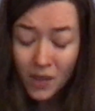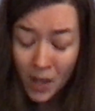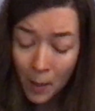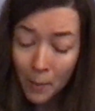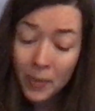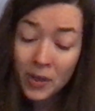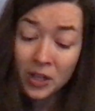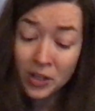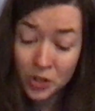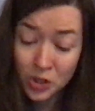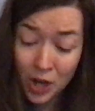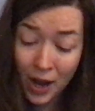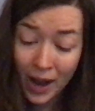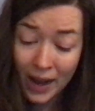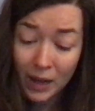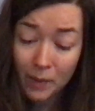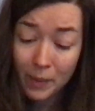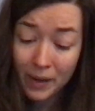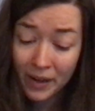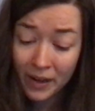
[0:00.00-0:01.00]
But I'll try
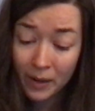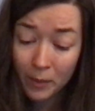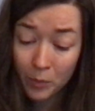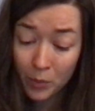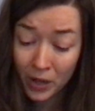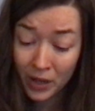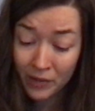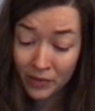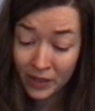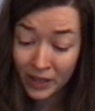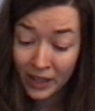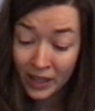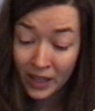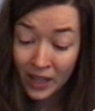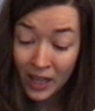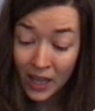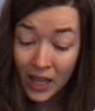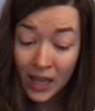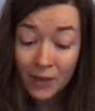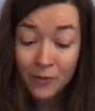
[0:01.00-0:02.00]
to bear it bravely,
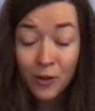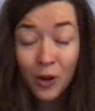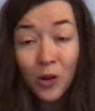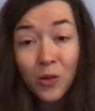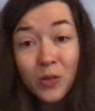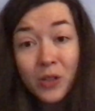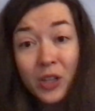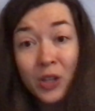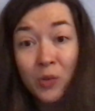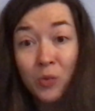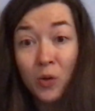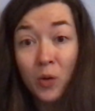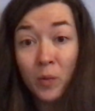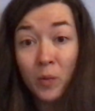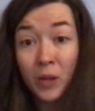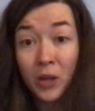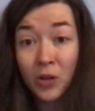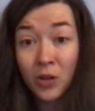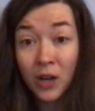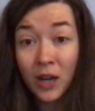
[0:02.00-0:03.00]
if only you won't
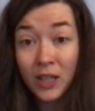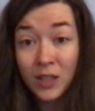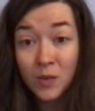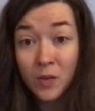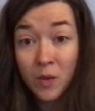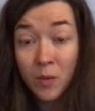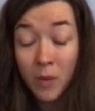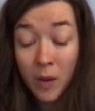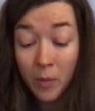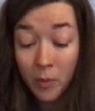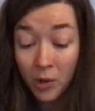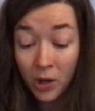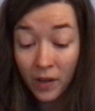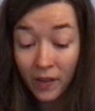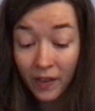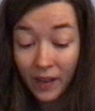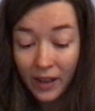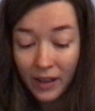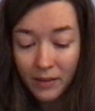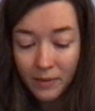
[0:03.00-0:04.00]
be cross with me,
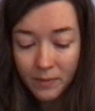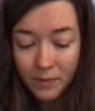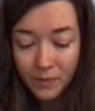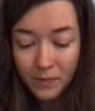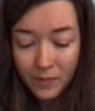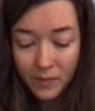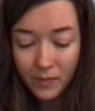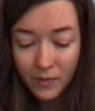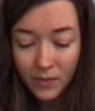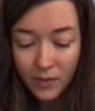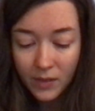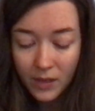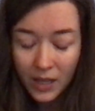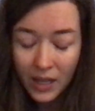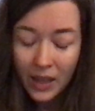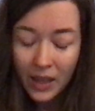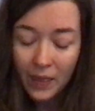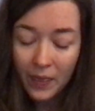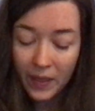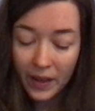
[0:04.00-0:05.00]
Marilla."
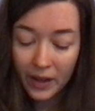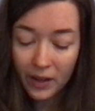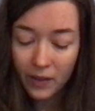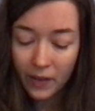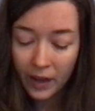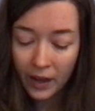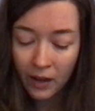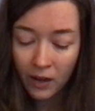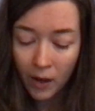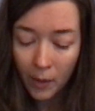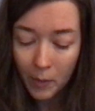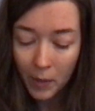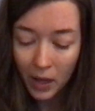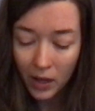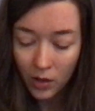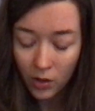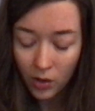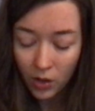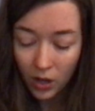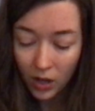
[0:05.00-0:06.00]
There, I'm
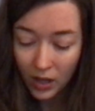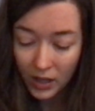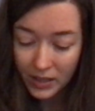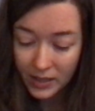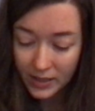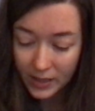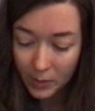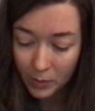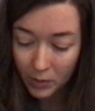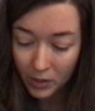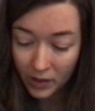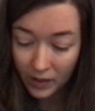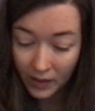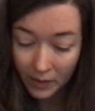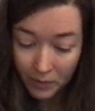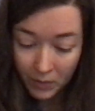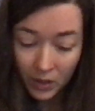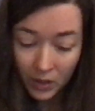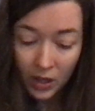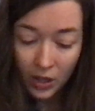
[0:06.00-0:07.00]
not cross," said
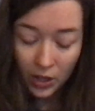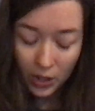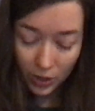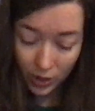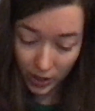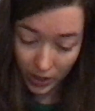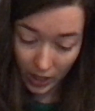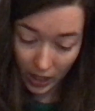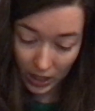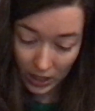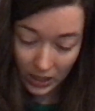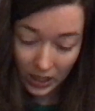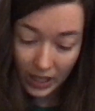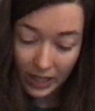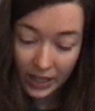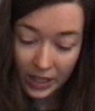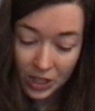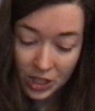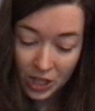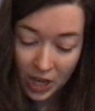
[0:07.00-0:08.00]
Marilla. "You're an
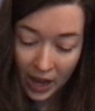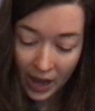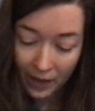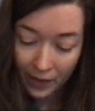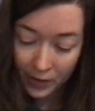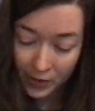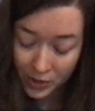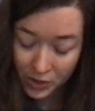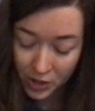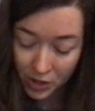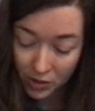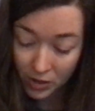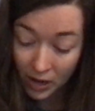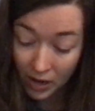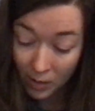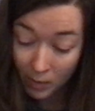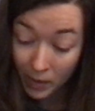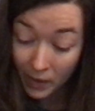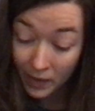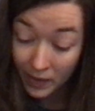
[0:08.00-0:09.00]
unlucky child, there's no
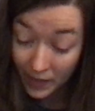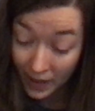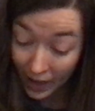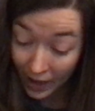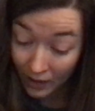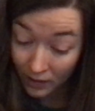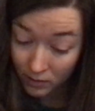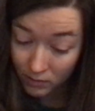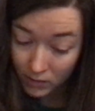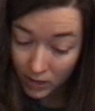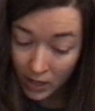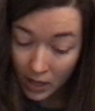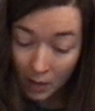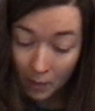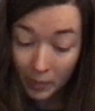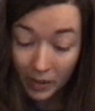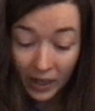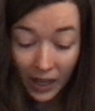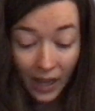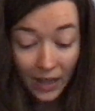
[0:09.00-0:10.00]
doubt about that.
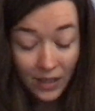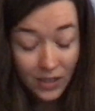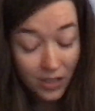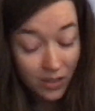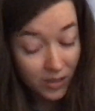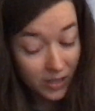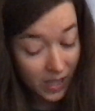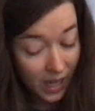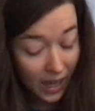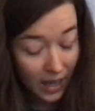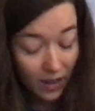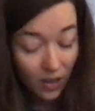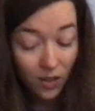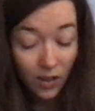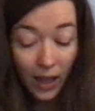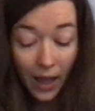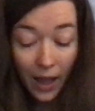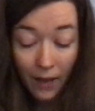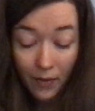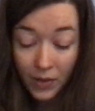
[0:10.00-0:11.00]
But as you say, you'll
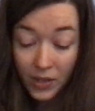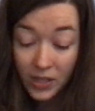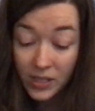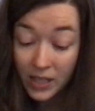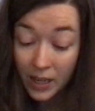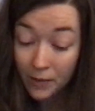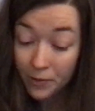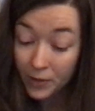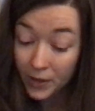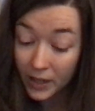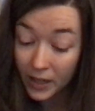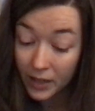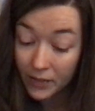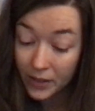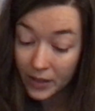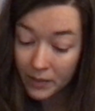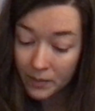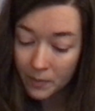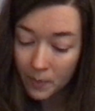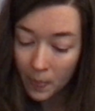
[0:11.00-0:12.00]
have the suffering of
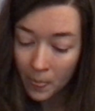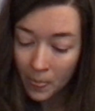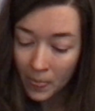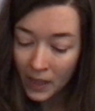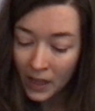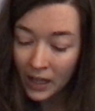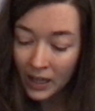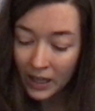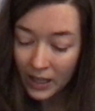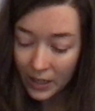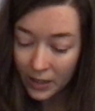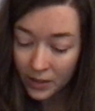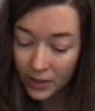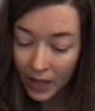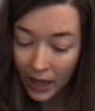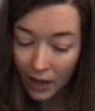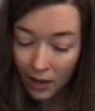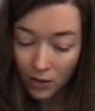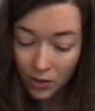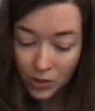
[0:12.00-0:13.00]
it. Here
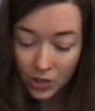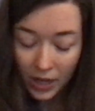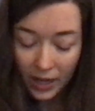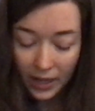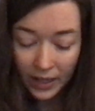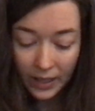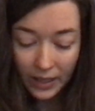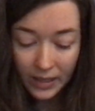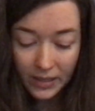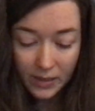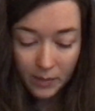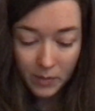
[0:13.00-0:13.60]
now, try and eat some